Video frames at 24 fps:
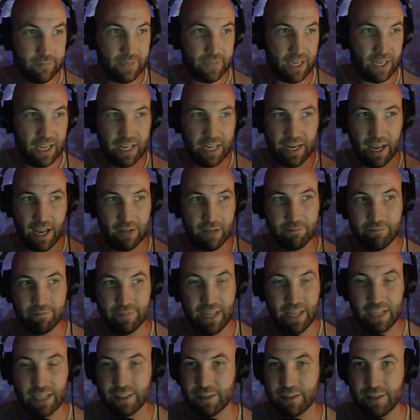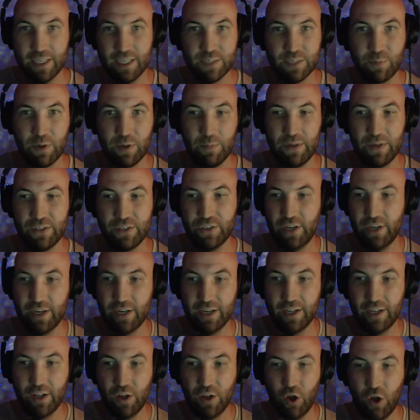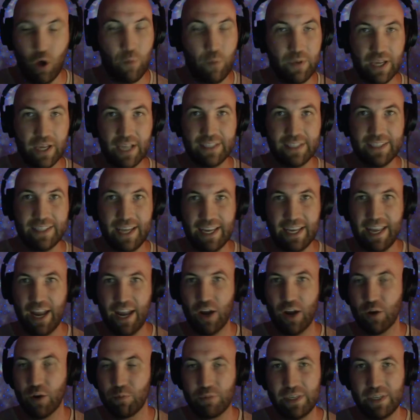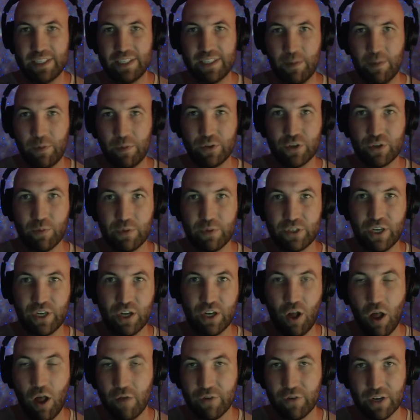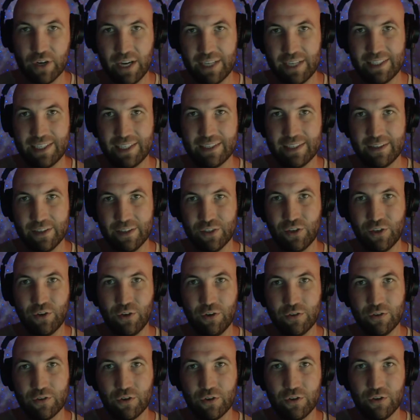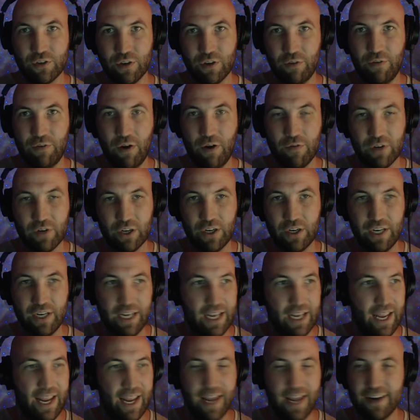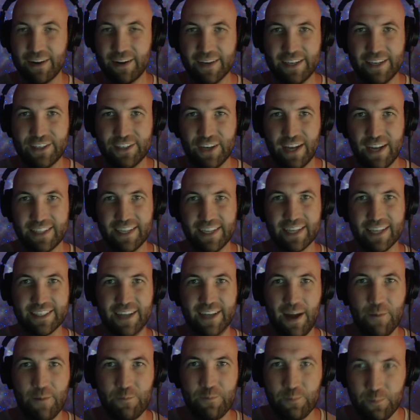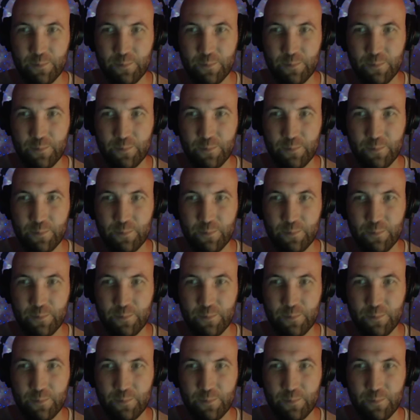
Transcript: yeah, that's pretty much it. Hope you guys take care. Please double and triple check all of your guys listening so you don't screw yourself over. And I'll catch you guys next time.